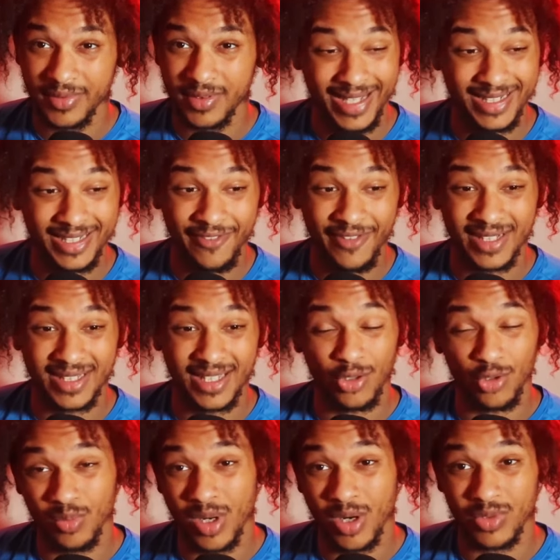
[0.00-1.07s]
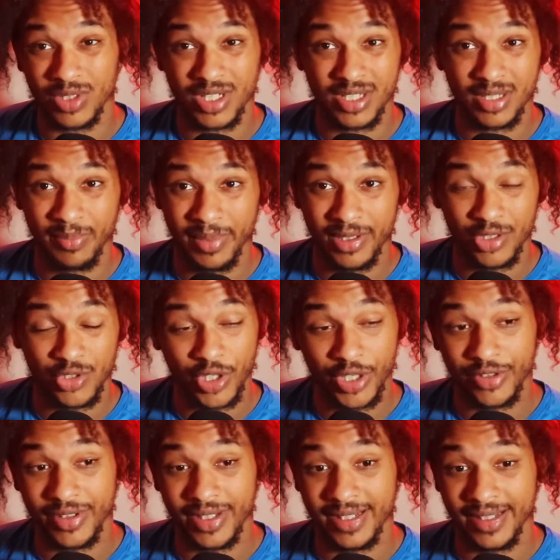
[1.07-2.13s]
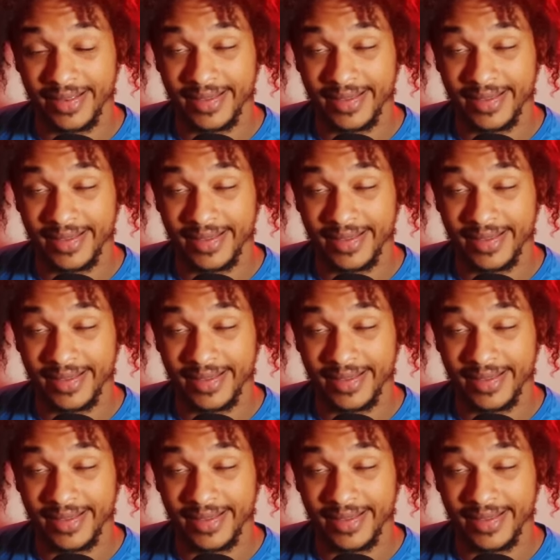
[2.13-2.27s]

and the fact that Umar was just a better striker than he